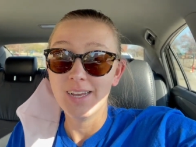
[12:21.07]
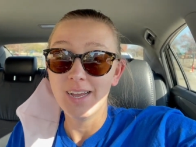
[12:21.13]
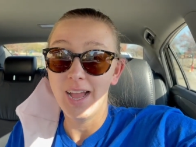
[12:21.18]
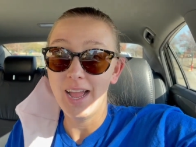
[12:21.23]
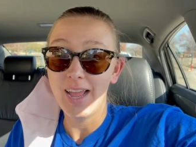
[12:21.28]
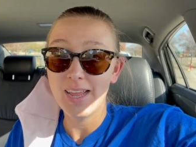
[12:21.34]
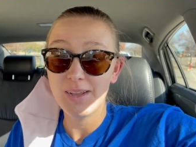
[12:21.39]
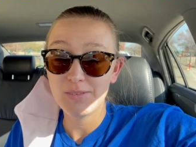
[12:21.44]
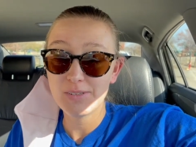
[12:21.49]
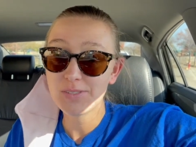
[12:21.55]

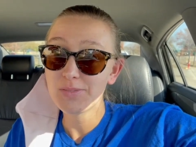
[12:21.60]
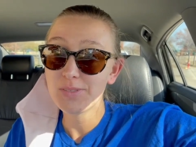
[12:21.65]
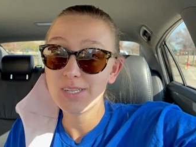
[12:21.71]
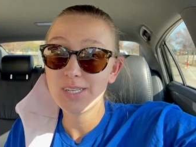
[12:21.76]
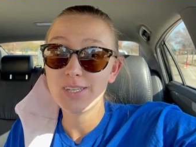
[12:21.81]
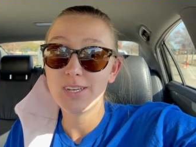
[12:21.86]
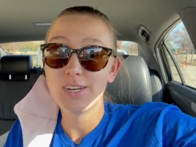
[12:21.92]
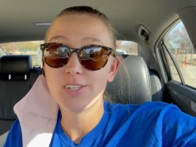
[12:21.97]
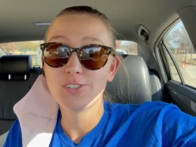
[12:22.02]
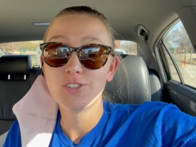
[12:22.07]
it was a really
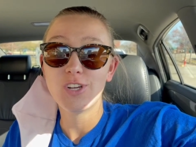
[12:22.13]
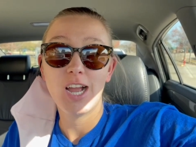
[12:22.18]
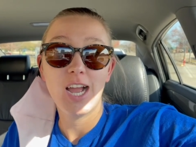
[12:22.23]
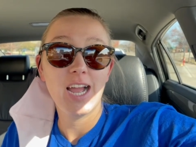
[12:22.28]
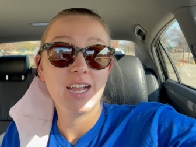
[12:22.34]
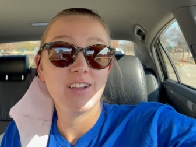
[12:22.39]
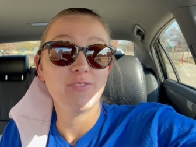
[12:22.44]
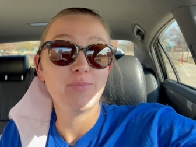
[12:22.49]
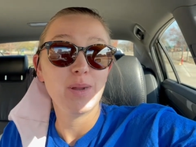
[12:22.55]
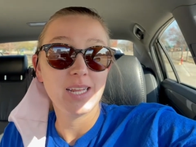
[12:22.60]
long
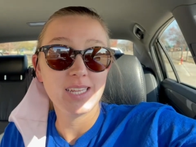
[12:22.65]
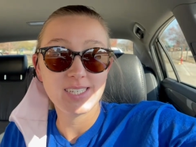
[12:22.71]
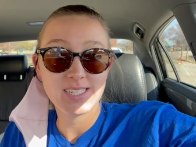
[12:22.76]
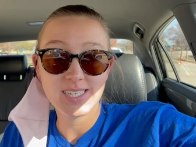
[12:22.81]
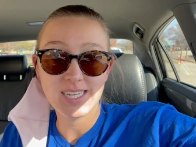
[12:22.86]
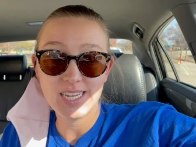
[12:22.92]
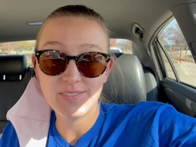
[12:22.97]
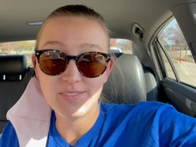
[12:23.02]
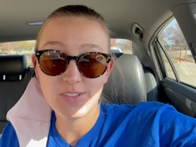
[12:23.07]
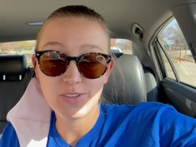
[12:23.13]
drive, but I listened
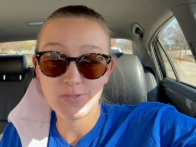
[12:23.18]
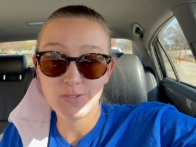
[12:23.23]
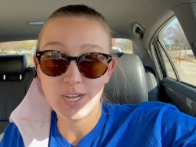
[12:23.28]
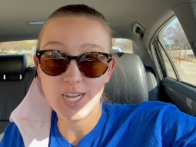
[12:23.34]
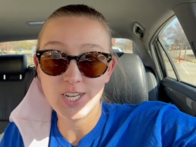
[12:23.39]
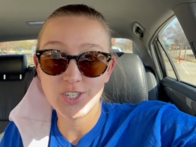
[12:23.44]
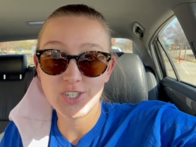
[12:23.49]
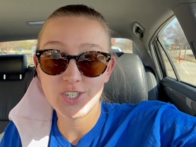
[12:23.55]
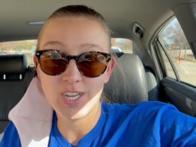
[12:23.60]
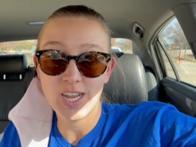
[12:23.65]
to Even the
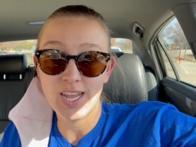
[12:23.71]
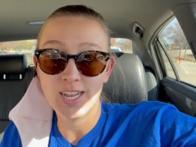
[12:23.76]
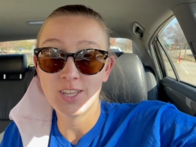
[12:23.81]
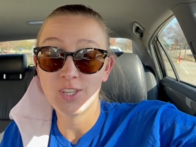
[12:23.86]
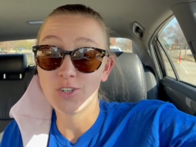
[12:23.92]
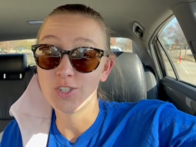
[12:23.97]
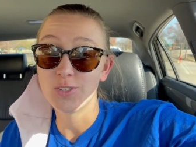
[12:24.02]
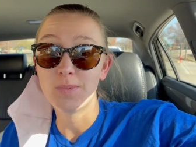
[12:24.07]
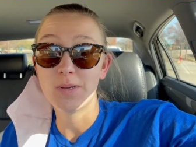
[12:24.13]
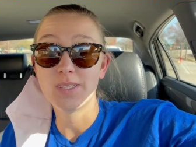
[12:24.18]
Rich and
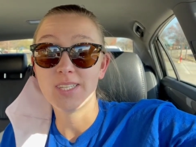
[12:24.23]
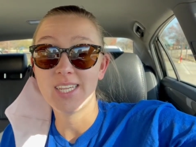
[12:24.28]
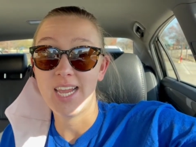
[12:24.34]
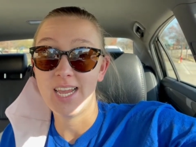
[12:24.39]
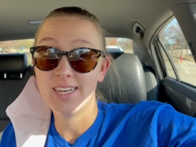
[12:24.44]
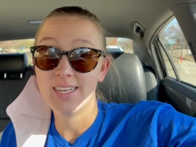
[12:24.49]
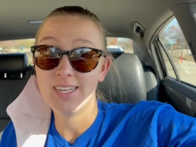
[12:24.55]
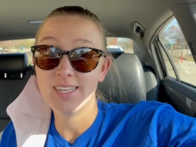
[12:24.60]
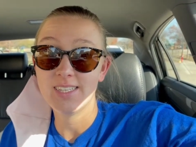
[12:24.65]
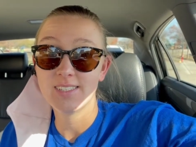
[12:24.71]
learned about the
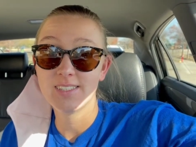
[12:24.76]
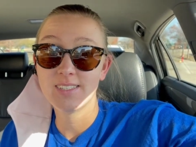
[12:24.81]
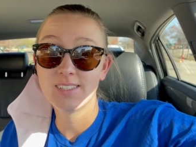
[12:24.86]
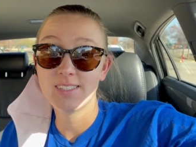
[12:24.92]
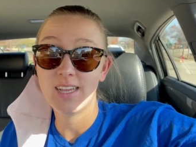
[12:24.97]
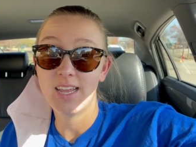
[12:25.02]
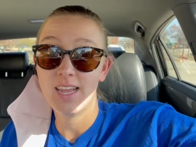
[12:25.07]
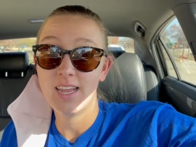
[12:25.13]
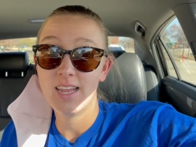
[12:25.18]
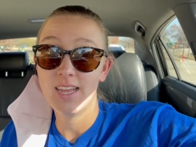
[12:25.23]
Gettys
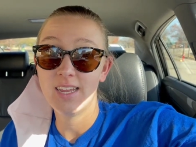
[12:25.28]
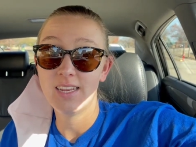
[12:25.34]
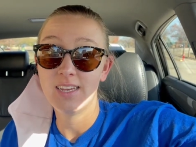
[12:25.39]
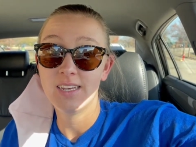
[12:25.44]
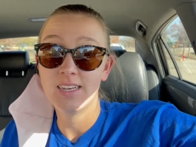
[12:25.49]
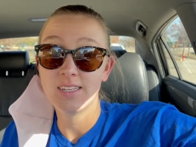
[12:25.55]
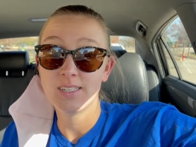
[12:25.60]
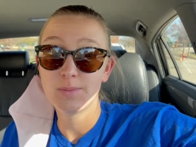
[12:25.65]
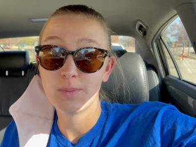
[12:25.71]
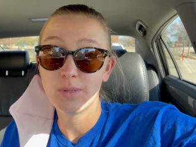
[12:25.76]
and
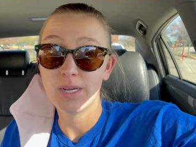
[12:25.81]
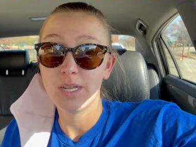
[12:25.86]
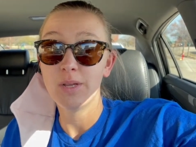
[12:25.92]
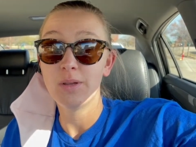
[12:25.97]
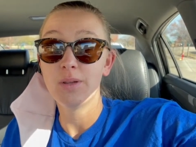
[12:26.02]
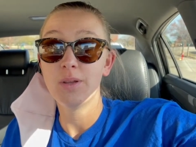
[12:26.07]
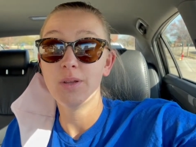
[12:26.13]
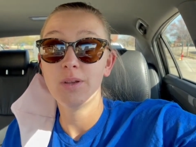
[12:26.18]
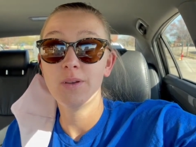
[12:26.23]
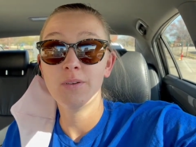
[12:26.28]
this
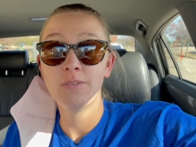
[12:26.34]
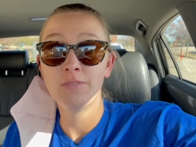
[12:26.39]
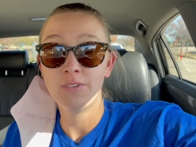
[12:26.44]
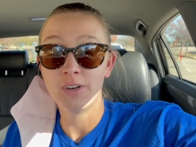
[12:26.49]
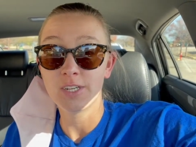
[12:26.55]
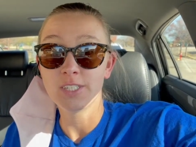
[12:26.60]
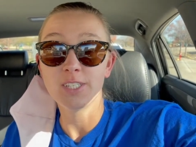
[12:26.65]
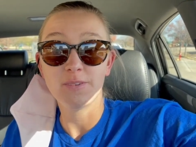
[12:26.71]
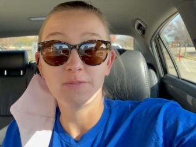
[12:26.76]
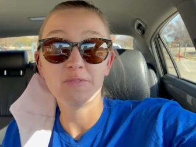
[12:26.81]
pretty
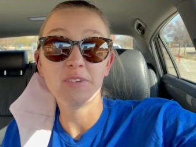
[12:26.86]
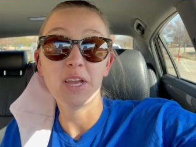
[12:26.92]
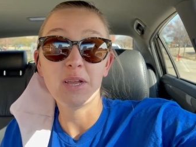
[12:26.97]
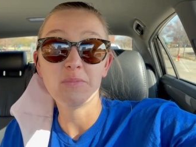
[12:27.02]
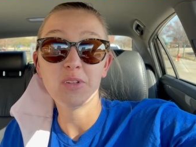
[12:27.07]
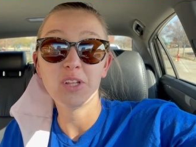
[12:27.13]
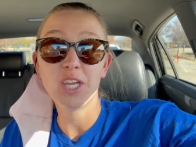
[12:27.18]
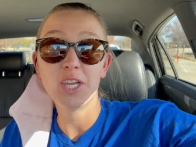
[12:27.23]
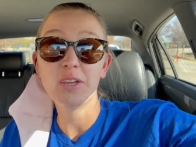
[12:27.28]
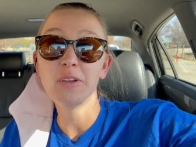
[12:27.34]
fucked up
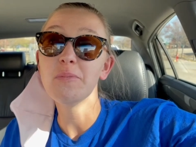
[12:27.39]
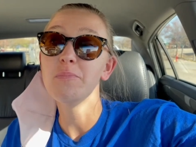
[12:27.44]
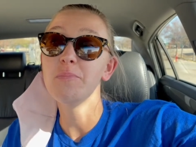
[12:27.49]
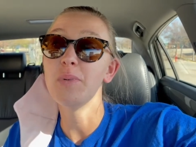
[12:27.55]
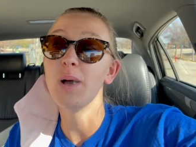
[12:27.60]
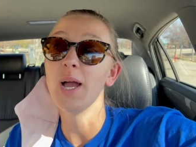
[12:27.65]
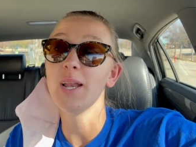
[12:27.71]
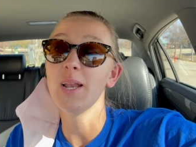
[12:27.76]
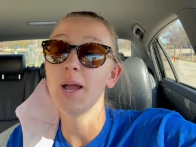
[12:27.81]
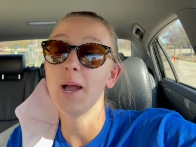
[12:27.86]
family.
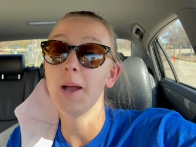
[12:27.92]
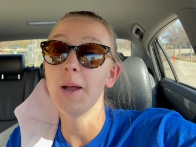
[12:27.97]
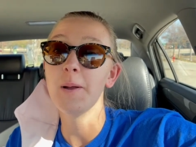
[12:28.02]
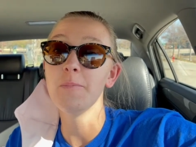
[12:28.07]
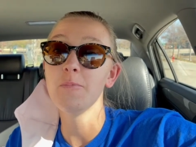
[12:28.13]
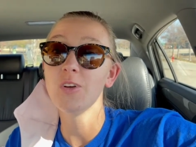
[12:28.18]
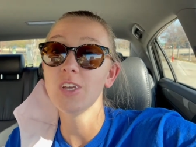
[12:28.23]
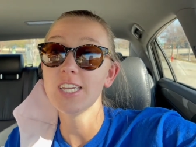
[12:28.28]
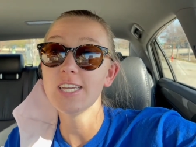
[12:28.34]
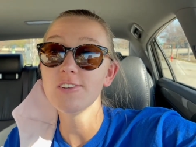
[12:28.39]
But um,
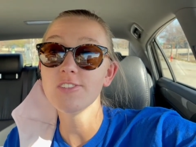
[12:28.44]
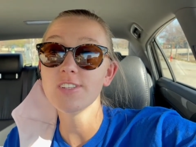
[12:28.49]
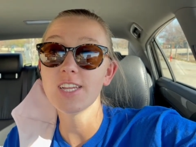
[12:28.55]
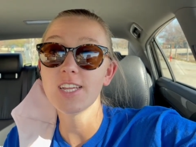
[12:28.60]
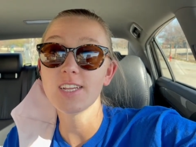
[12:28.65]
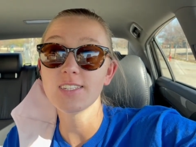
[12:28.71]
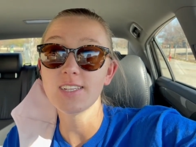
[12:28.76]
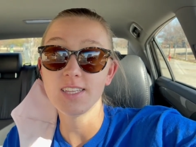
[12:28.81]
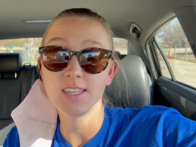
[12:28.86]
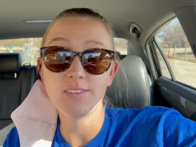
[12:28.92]
really interesting
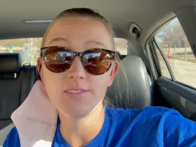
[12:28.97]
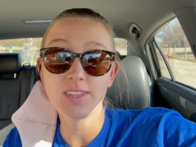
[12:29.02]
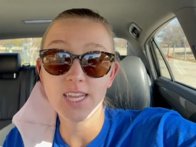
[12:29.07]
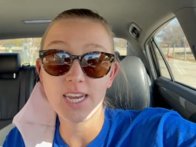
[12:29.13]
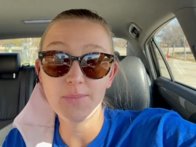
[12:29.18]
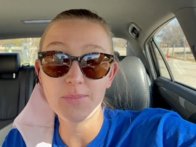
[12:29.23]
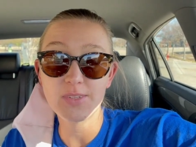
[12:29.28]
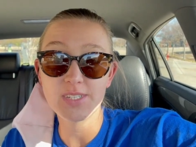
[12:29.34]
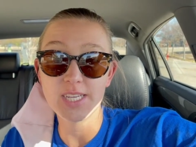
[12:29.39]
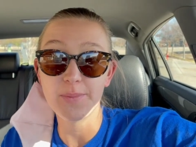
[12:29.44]
because I love the
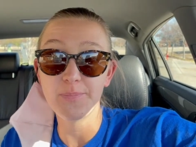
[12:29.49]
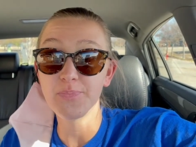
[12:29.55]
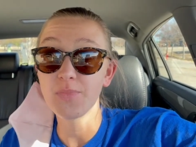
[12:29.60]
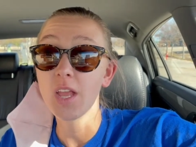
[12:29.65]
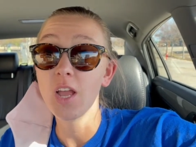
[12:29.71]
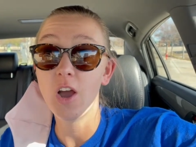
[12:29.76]
Getty Museum.